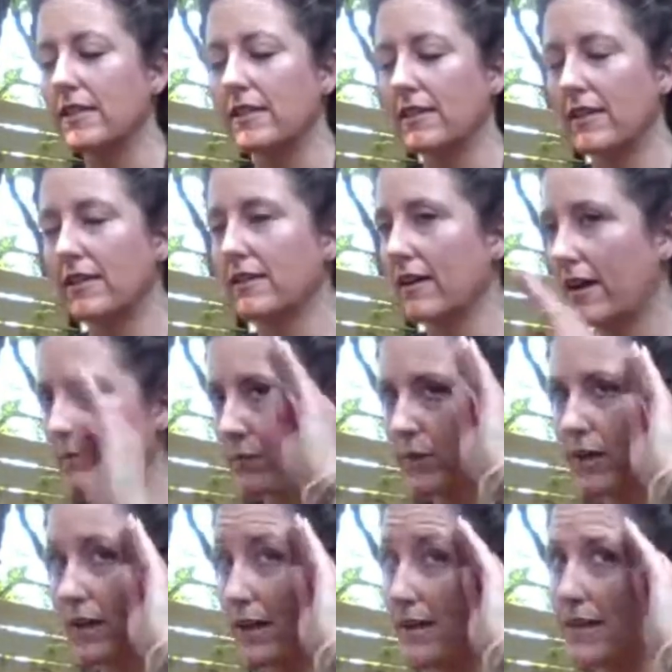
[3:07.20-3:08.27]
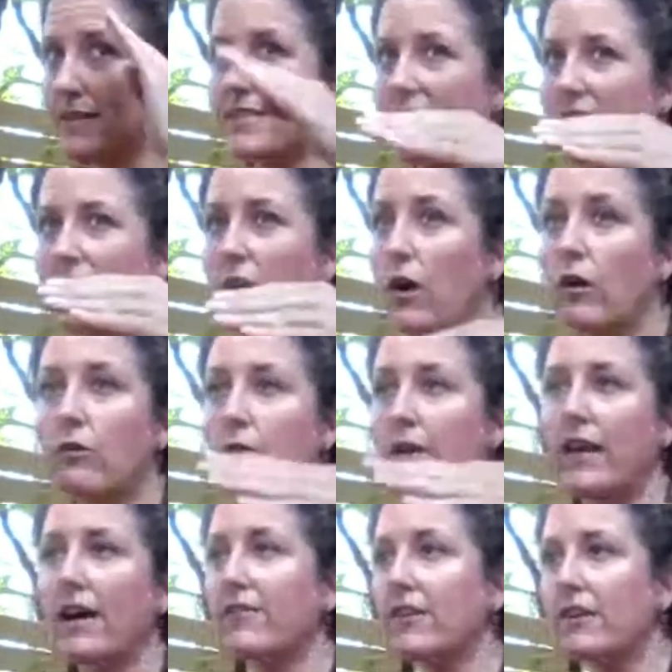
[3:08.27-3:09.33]
Like, and it's like
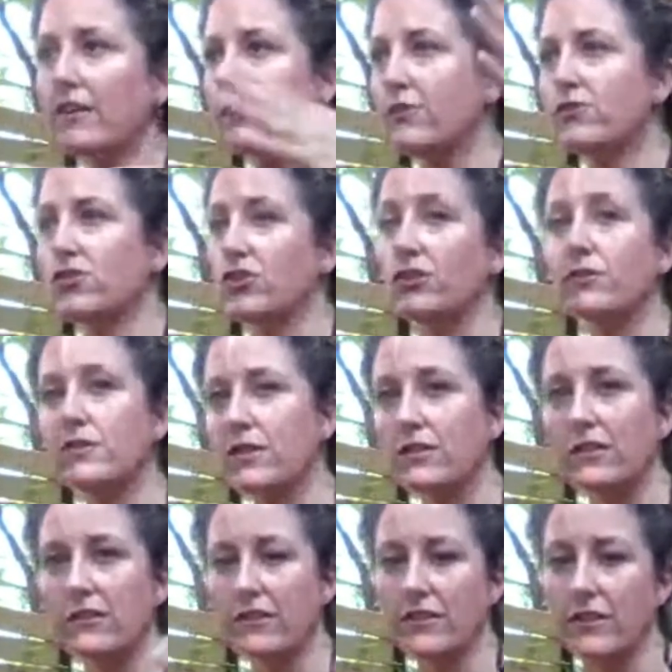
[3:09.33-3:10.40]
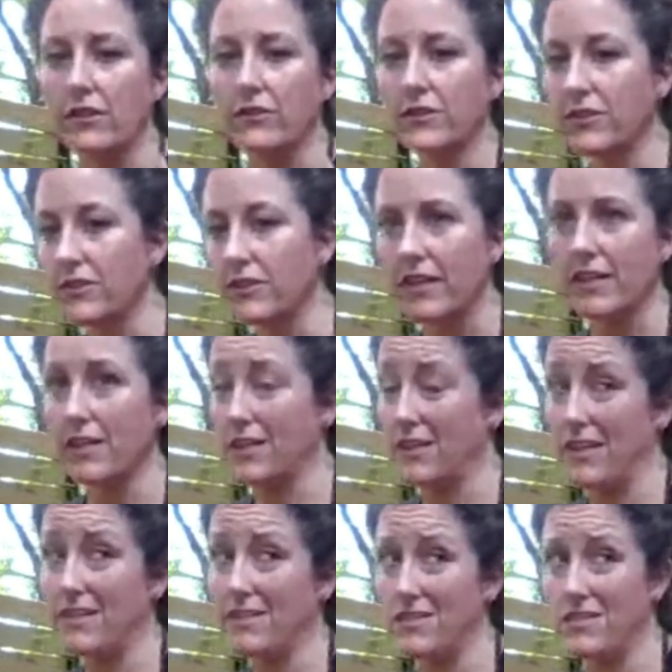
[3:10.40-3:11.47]
whatever you choose to do or don't do, like
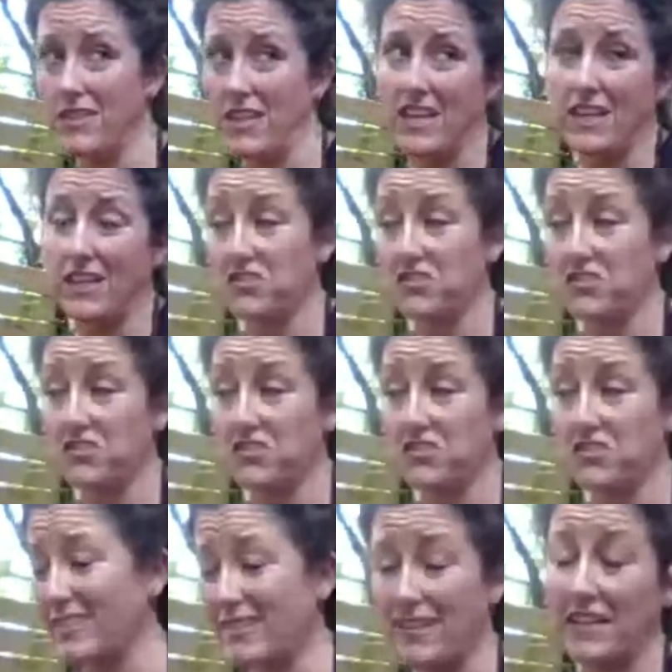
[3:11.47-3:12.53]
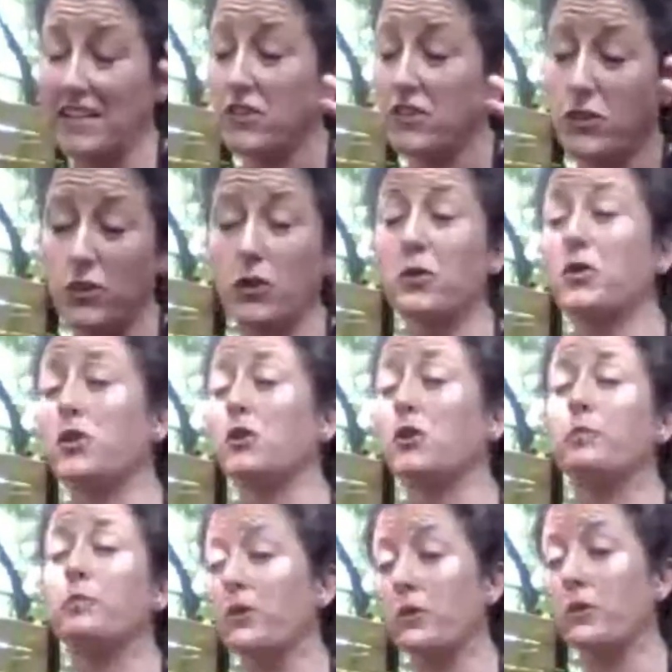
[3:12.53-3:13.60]
get the thing, don't to get the, like, do you
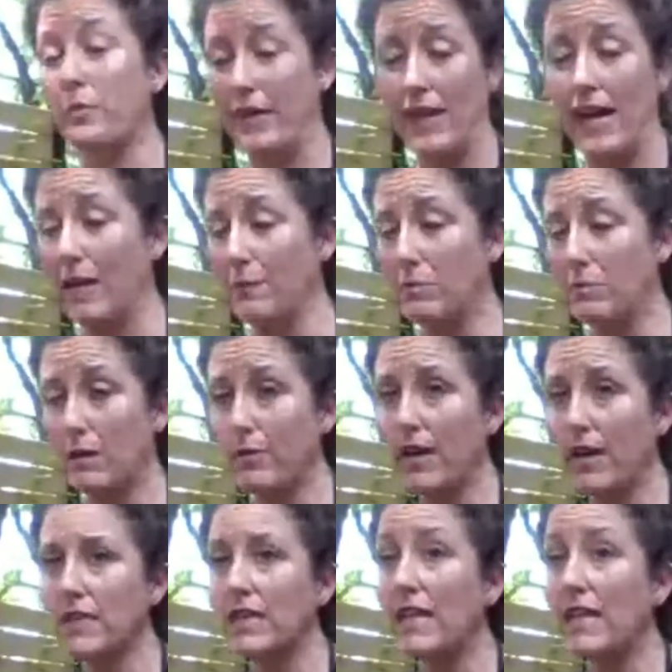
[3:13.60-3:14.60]
boo, be happy about it,